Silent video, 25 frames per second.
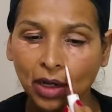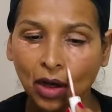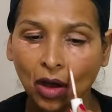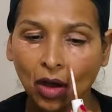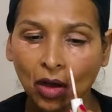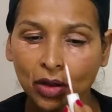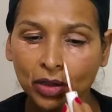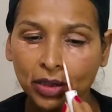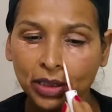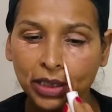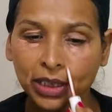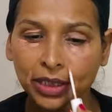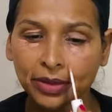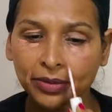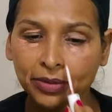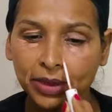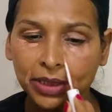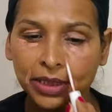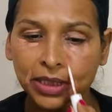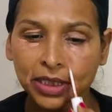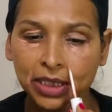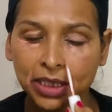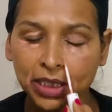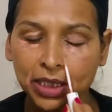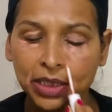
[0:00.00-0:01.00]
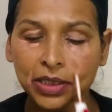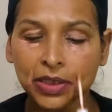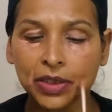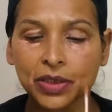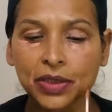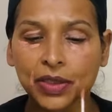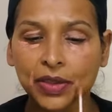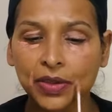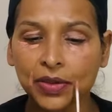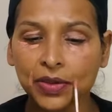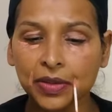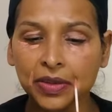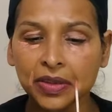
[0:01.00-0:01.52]
uneven skin
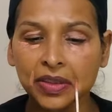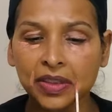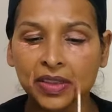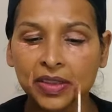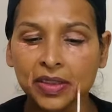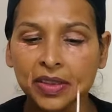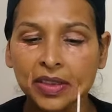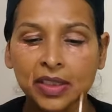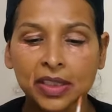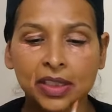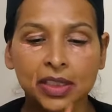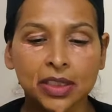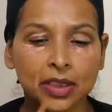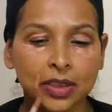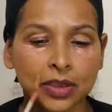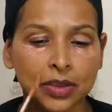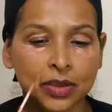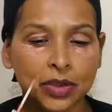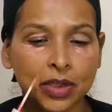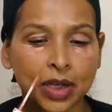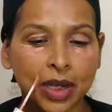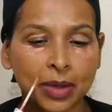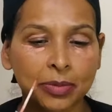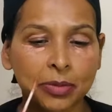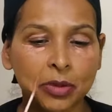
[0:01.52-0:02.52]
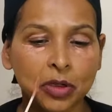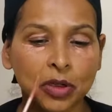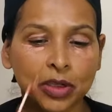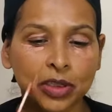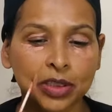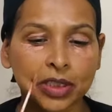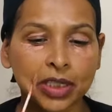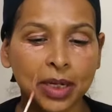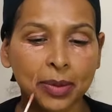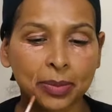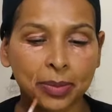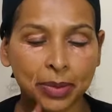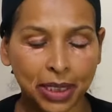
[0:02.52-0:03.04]
tone. So I'm going
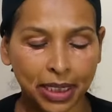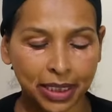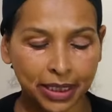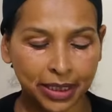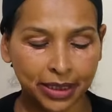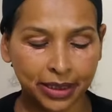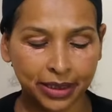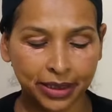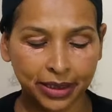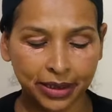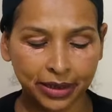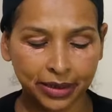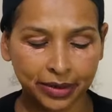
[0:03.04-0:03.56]
to apply here